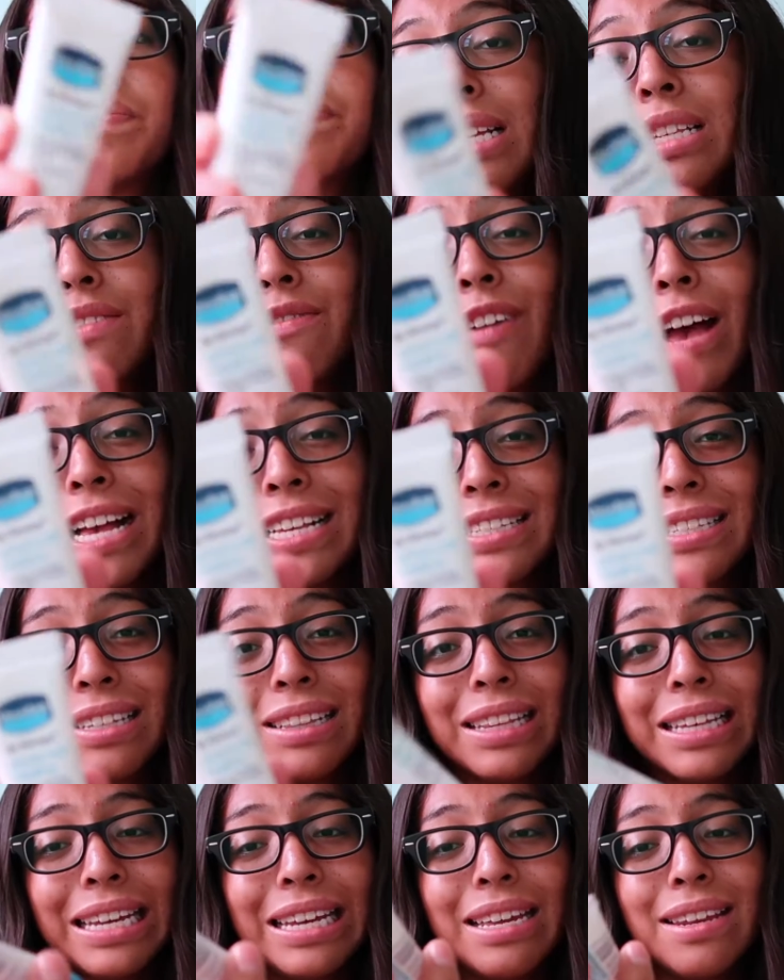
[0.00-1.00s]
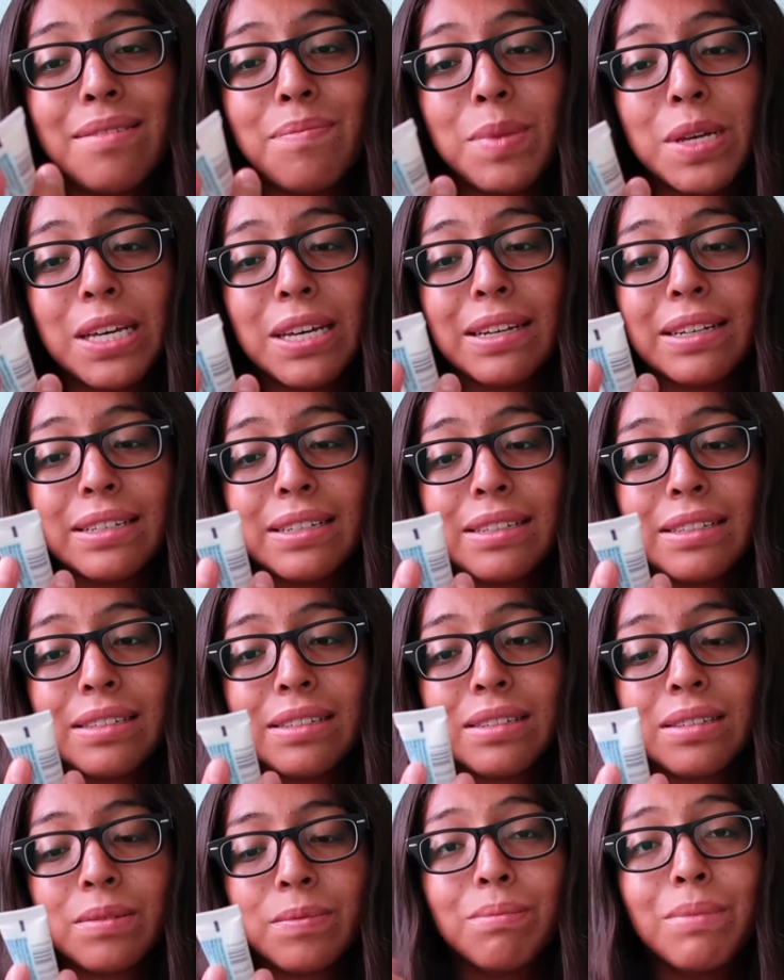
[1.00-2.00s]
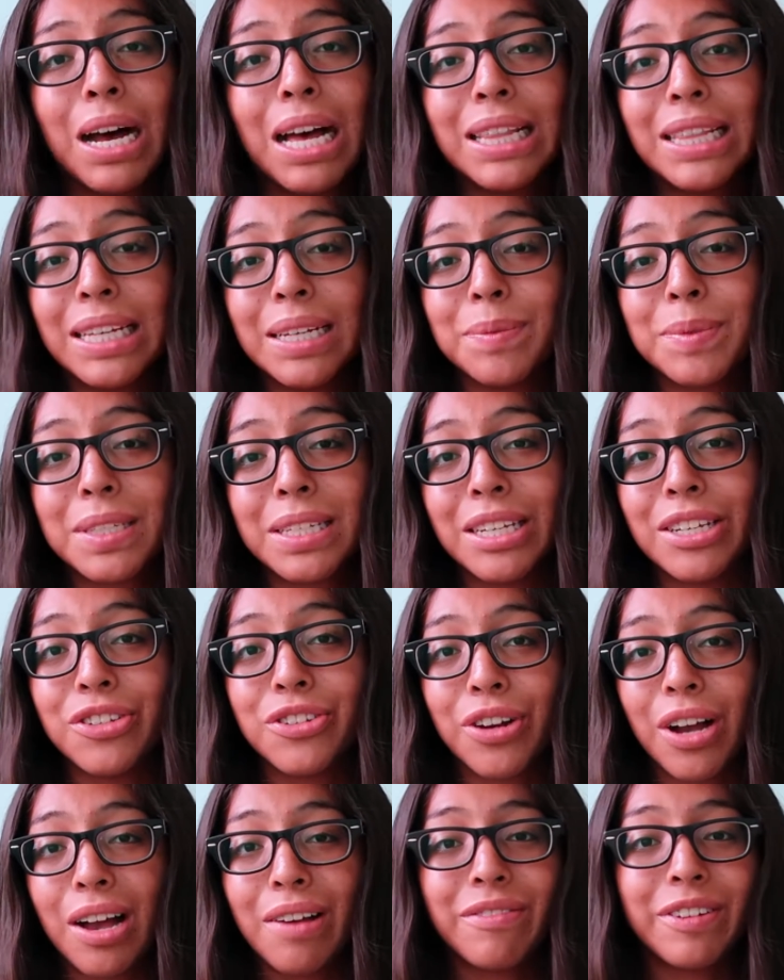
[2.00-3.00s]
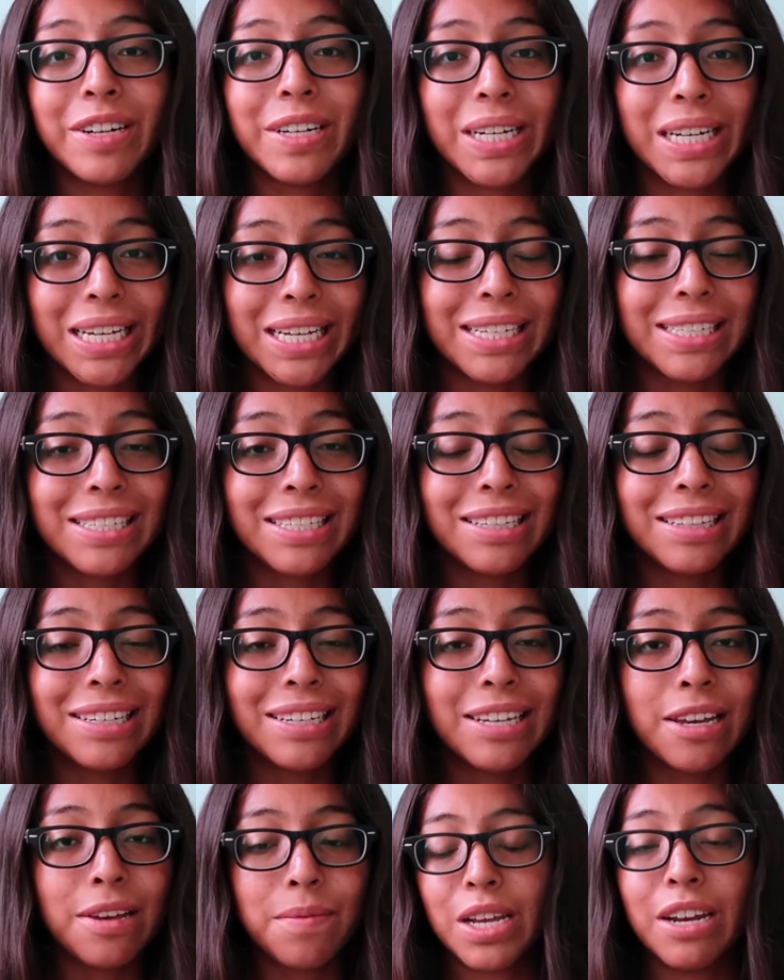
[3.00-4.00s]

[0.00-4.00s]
is Vaseline, because my lips get dry very easily,